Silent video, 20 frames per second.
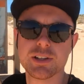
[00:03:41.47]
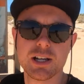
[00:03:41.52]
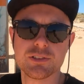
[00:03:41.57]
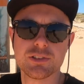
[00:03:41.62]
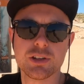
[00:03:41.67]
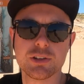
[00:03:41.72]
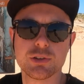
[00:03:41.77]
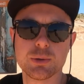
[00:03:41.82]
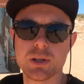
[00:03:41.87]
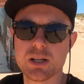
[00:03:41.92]
down
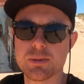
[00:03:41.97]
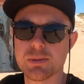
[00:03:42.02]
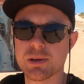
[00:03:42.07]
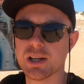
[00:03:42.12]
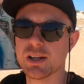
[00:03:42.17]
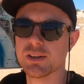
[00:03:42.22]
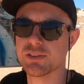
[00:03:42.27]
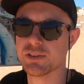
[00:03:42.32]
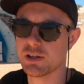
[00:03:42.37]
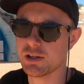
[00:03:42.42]
to 20
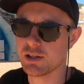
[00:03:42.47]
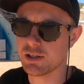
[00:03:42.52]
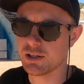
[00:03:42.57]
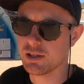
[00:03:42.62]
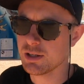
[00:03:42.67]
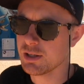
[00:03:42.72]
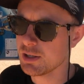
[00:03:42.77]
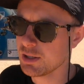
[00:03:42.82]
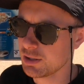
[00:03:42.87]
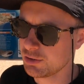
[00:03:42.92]
psi.
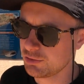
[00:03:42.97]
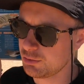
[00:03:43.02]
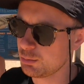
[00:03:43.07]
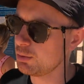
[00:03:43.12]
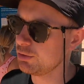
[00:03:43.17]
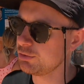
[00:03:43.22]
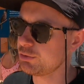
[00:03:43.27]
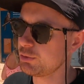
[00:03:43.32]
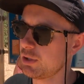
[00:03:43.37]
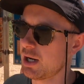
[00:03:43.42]
So
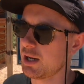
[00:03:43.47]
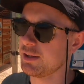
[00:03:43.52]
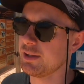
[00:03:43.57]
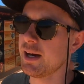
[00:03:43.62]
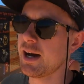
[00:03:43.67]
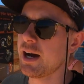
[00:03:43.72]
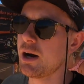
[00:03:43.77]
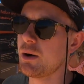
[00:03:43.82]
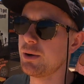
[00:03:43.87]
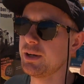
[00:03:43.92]
we'll do that
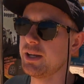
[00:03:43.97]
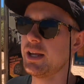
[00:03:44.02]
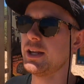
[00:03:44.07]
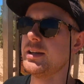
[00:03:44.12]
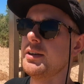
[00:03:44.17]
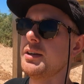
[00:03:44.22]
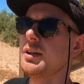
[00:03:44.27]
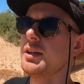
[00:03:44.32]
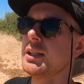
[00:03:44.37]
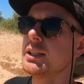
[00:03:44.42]
now, and then